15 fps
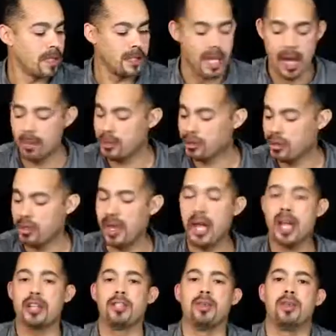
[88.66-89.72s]
damage to the
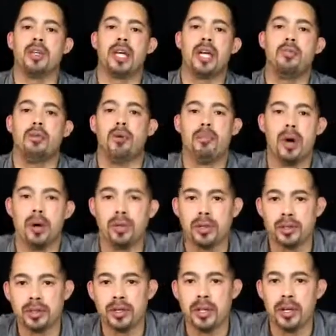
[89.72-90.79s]
actual gimbal
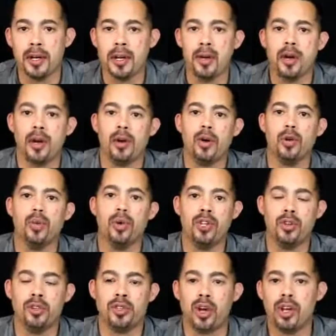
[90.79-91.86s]
motors
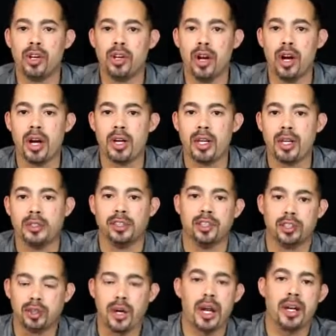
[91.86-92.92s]
when you turn it on, because
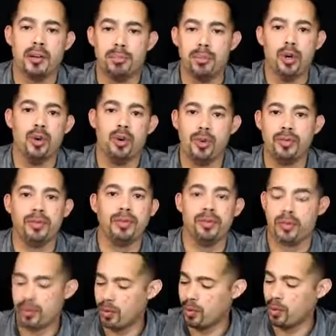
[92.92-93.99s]
it's trying to move
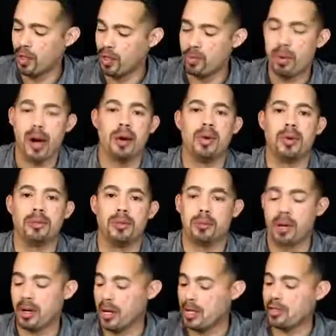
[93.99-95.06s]
when you power up the
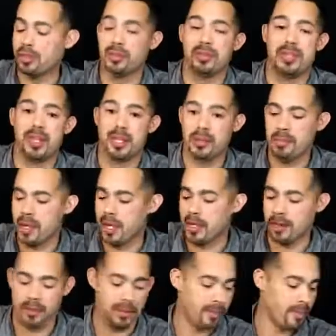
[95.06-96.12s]
bird, as you'll see in a
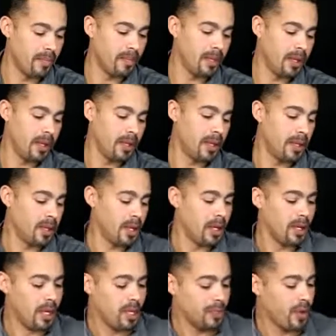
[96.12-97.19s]
minute.
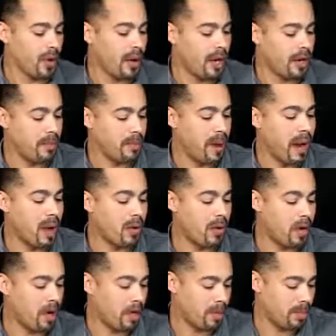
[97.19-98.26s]
Let's go ahead and
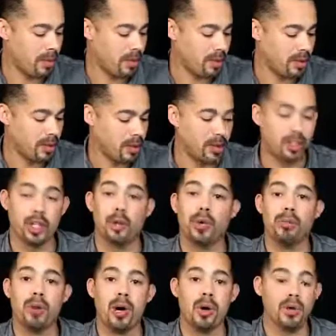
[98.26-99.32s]
power up the
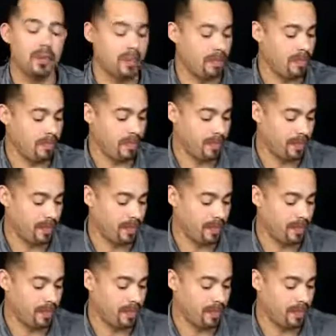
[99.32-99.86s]
remote.